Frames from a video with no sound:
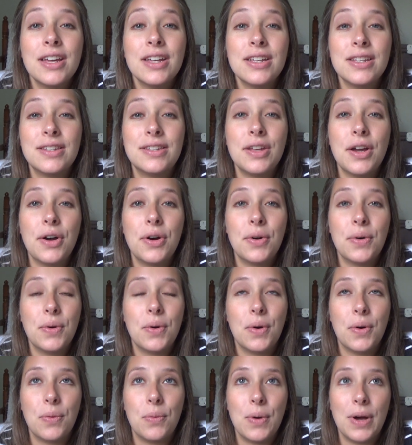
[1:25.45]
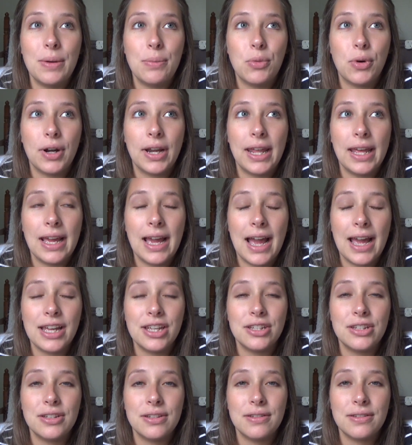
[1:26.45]
So one morning
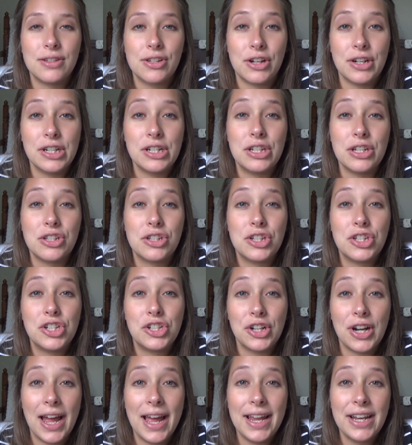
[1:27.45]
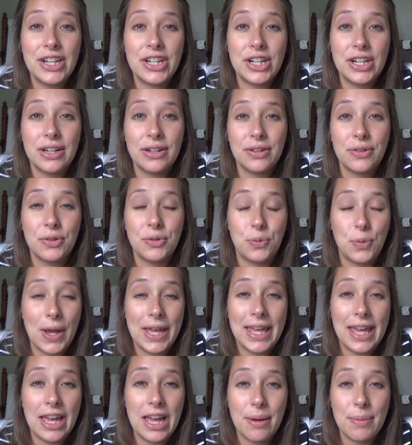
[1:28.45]
I started to stretch
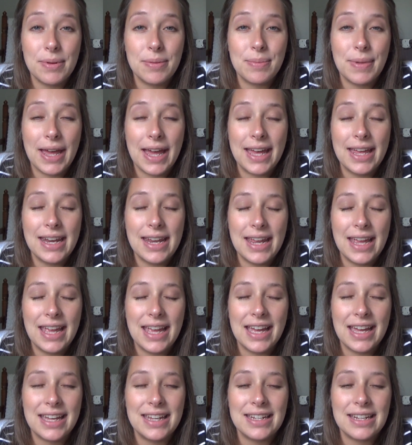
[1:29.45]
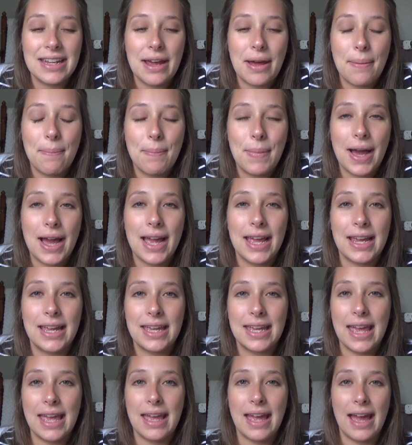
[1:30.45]
waking up in bed, and my
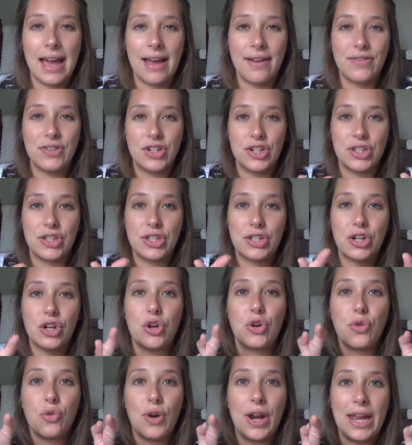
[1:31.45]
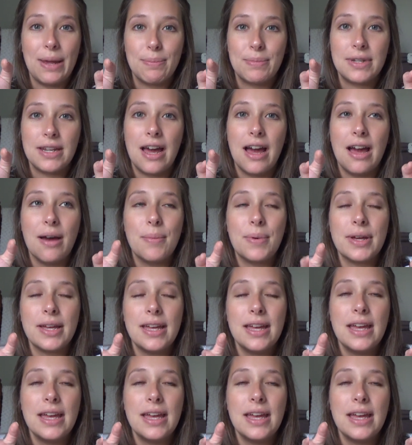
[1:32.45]
calves just cramped up,